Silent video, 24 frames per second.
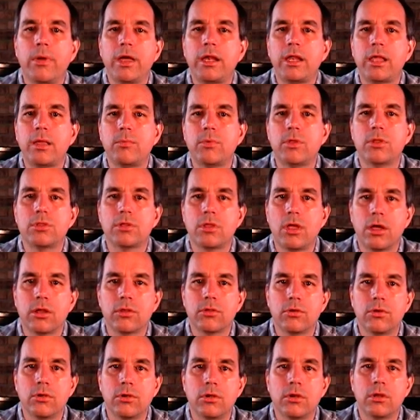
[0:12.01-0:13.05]
name is
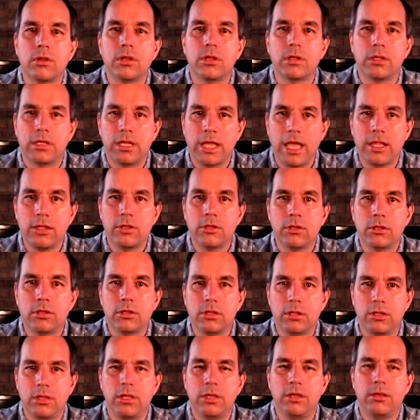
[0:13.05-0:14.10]
Dr. Daniel
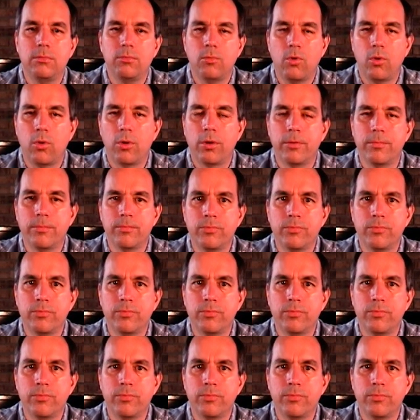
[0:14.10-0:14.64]
T. Moore.